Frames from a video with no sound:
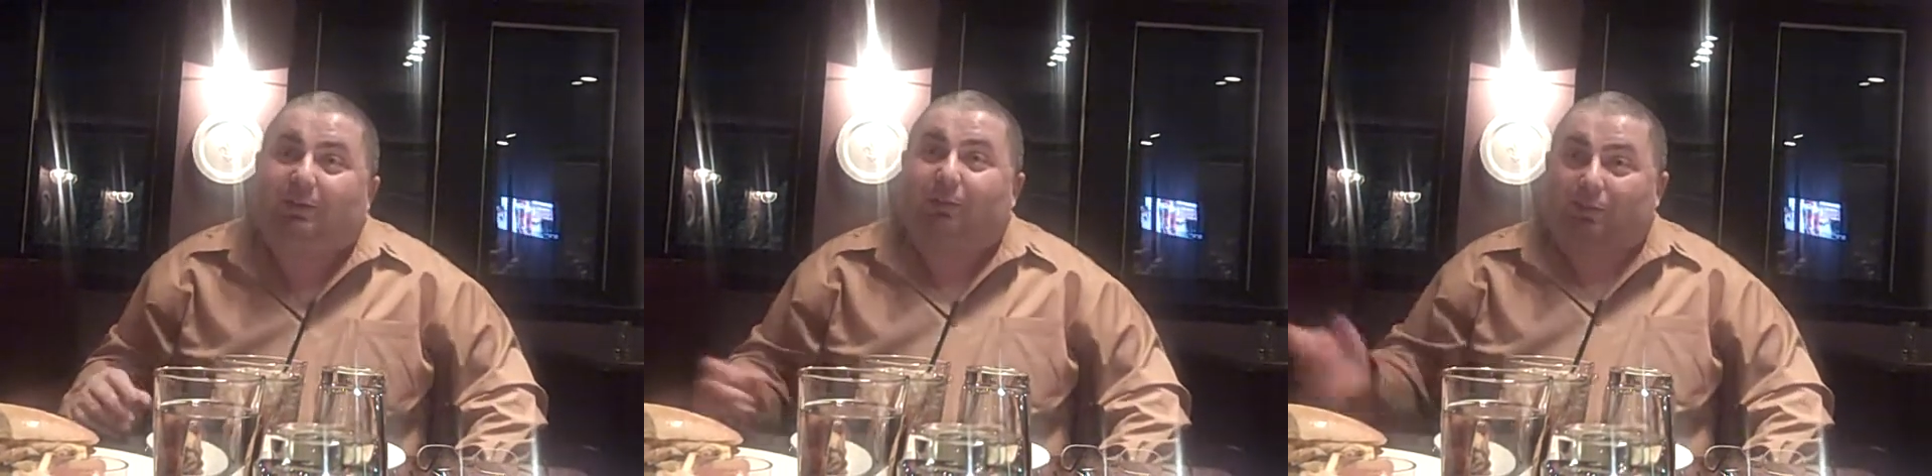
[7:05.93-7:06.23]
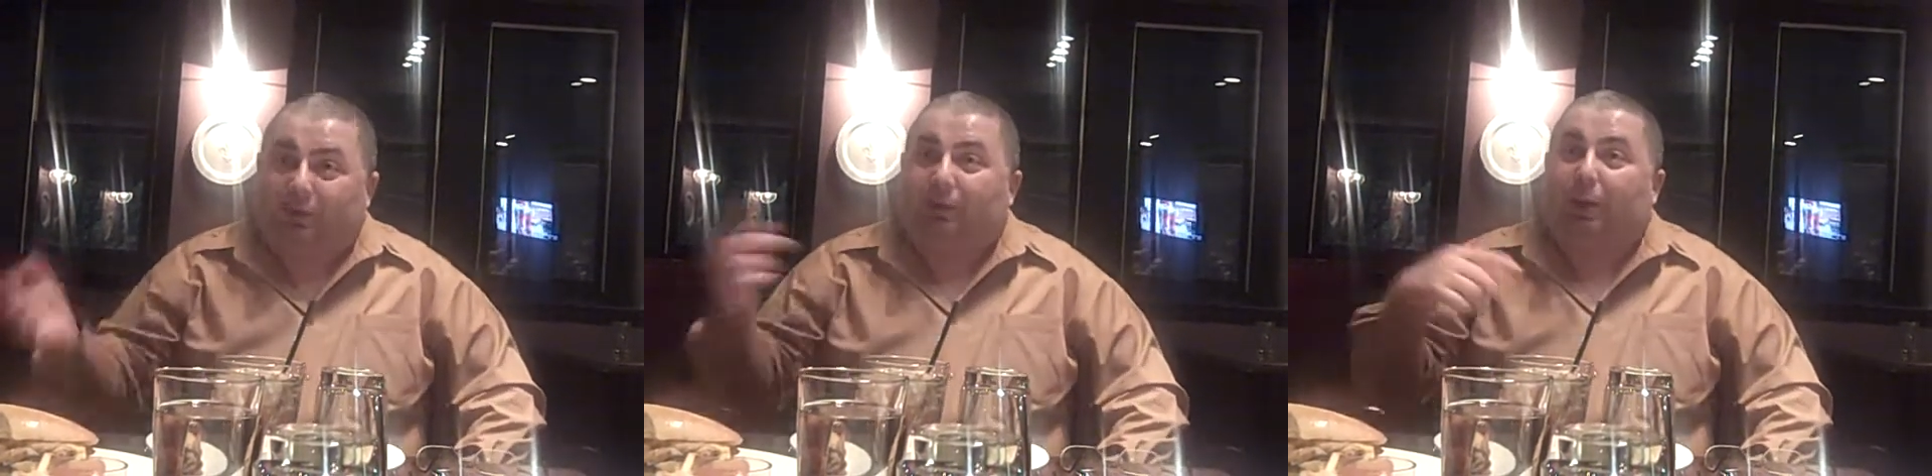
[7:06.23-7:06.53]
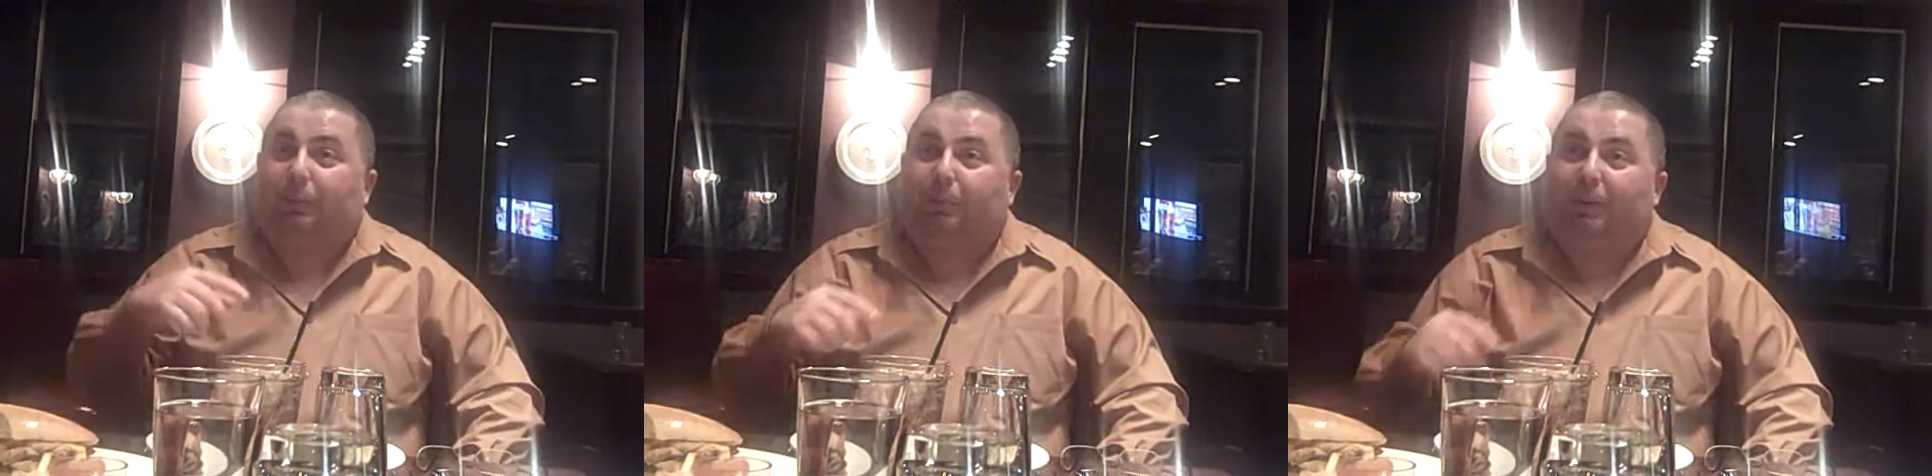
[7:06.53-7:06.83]
a
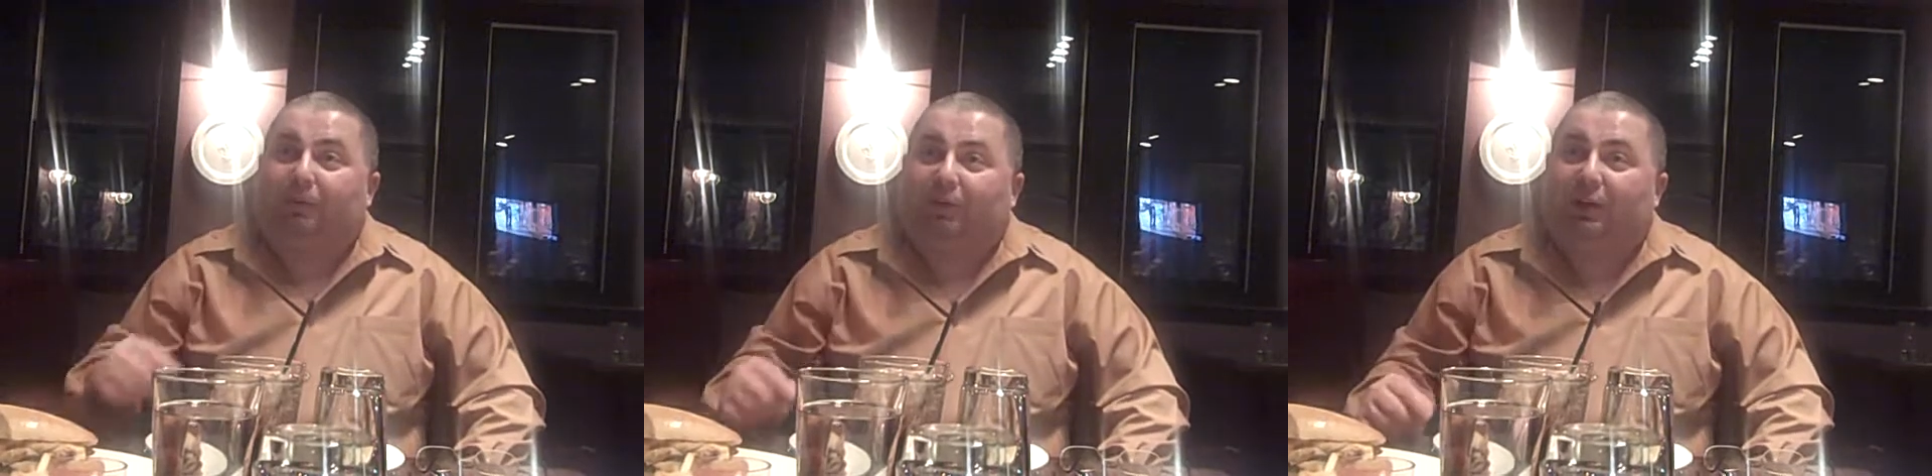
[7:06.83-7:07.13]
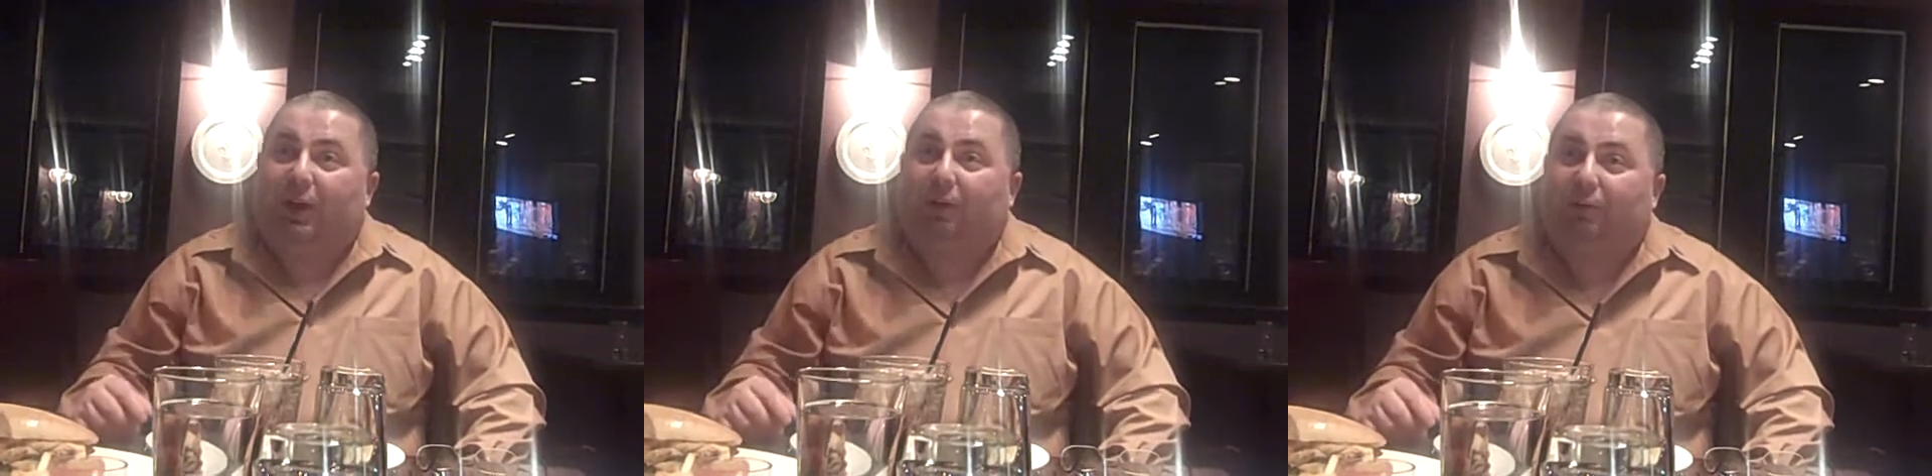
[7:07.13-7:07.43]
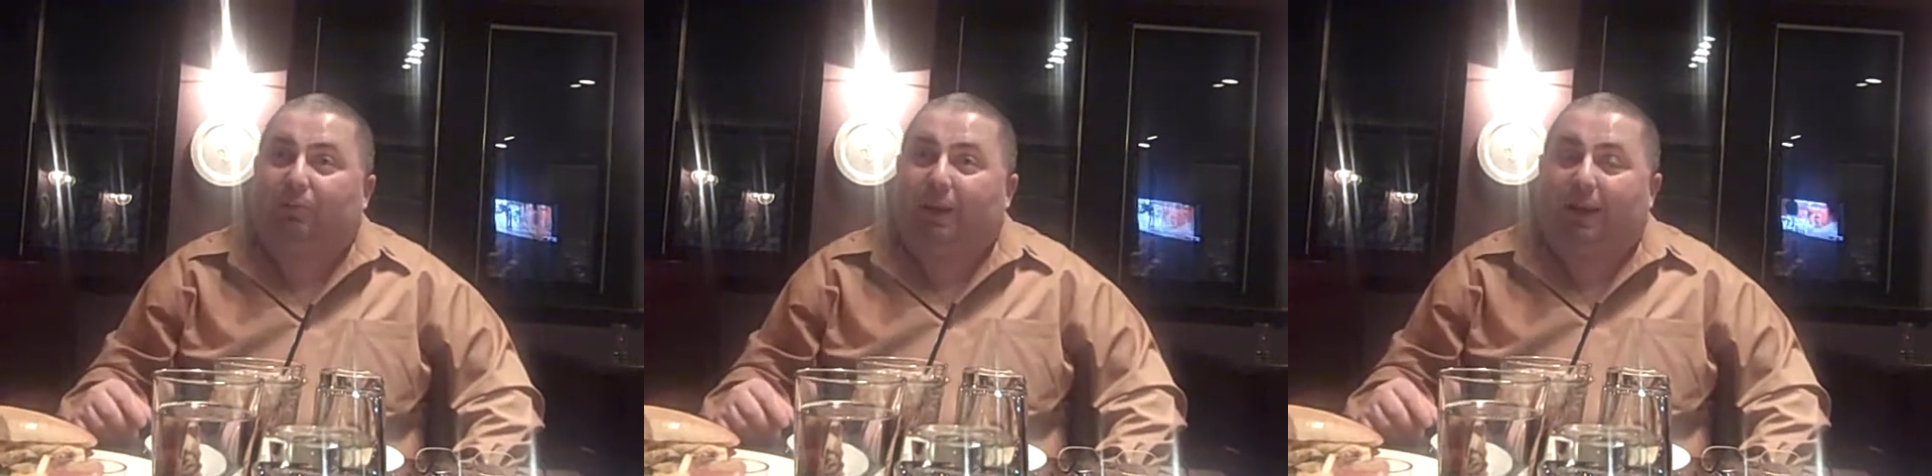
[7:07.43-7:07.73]
couple of people from the
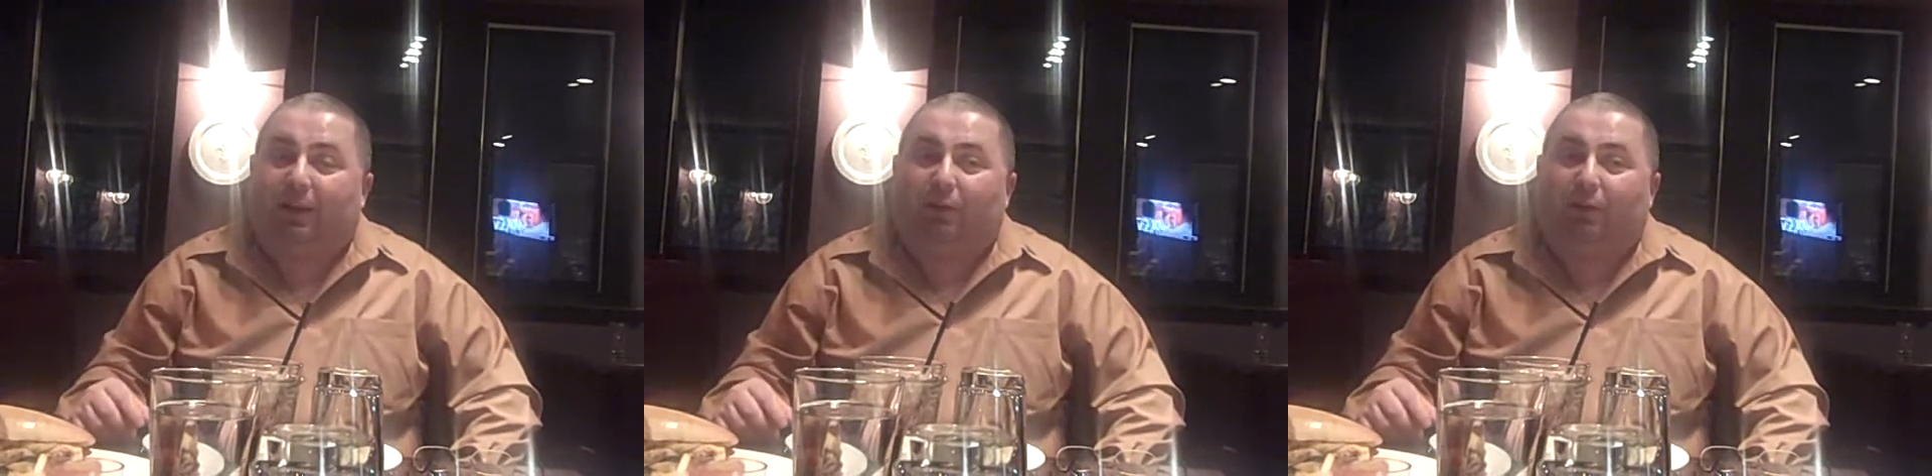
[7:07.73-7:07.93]
Irish band